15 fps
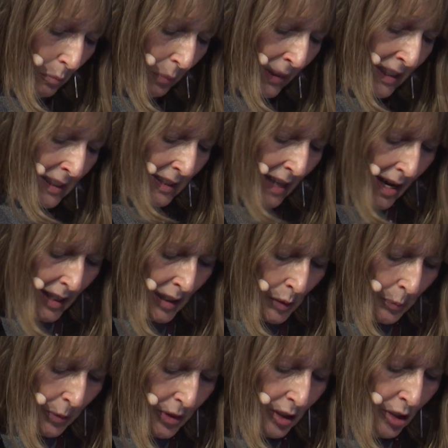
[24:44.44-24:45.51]
precise
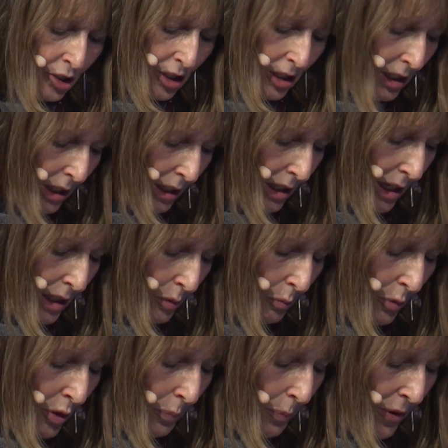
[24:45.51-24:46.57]
positioning and
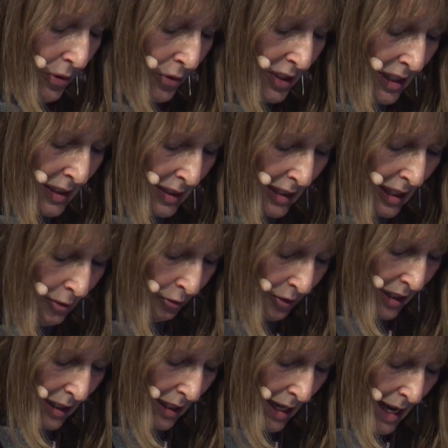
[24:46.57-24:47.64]
more process
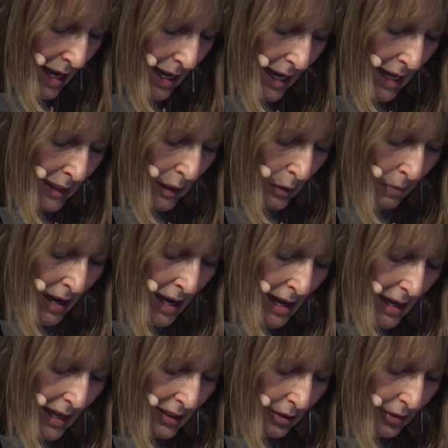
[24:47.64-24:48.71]
safety, as well
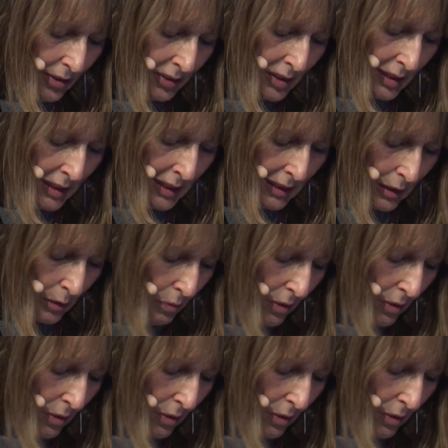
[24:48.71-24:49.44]
as consist